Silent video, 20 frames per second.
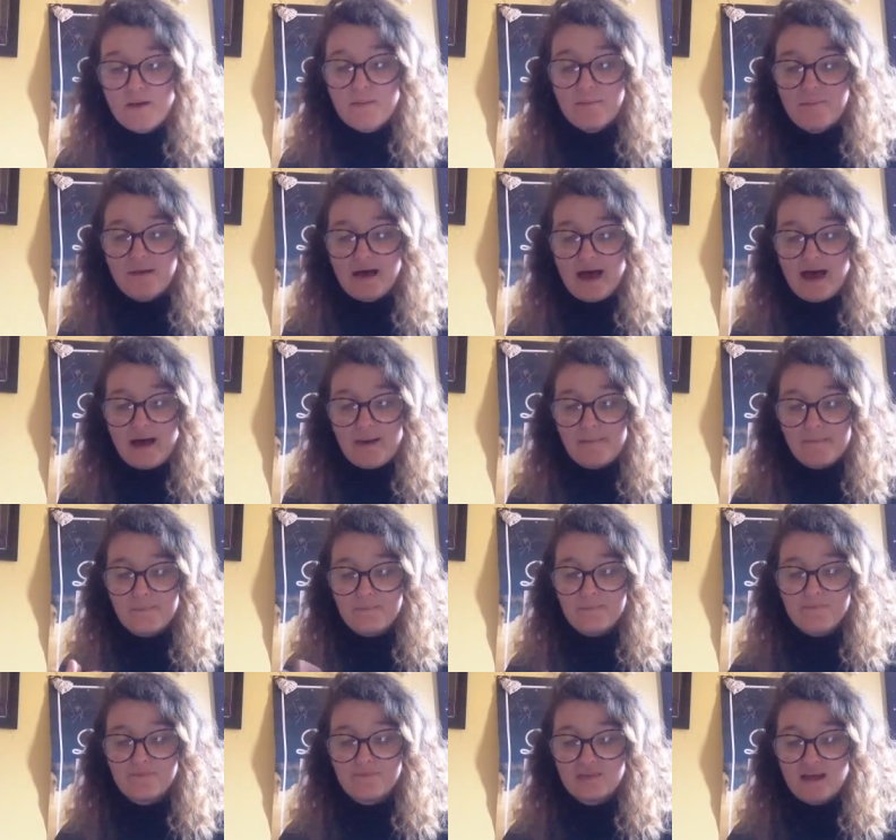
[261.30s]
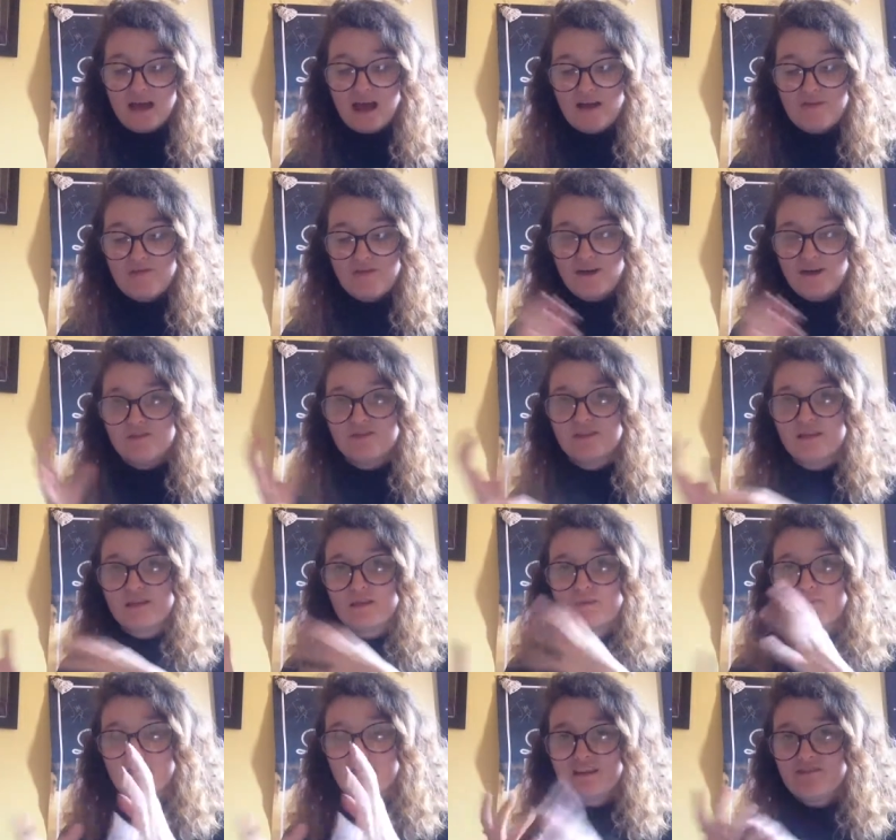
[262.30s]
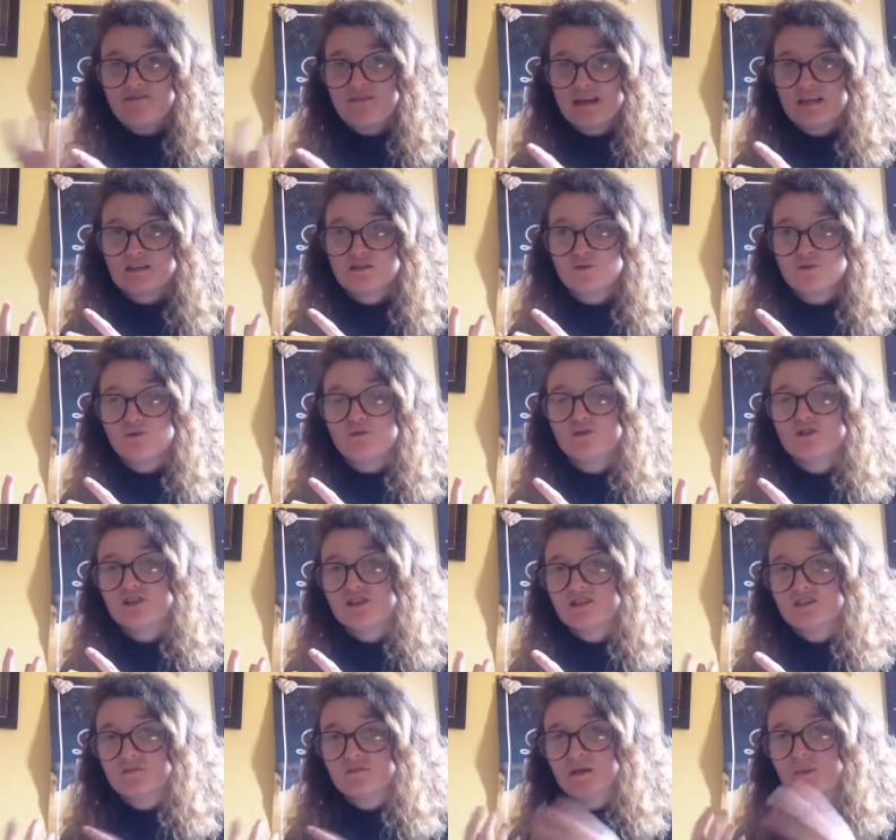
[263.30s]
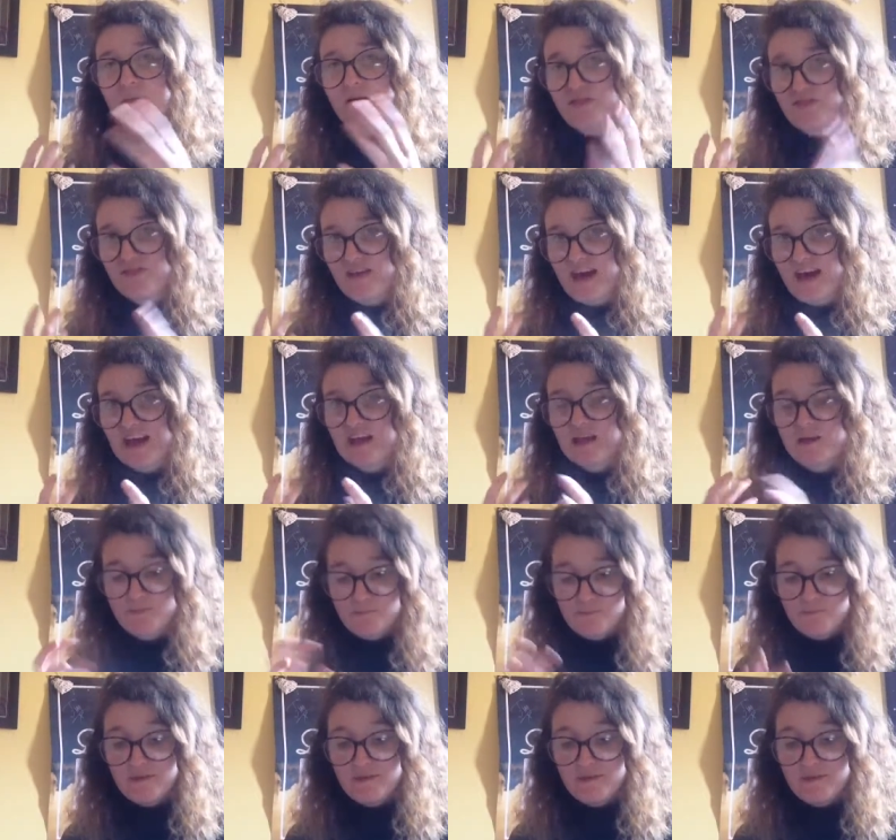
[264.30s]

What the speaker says: but I found that the previous lotions were a bit thick,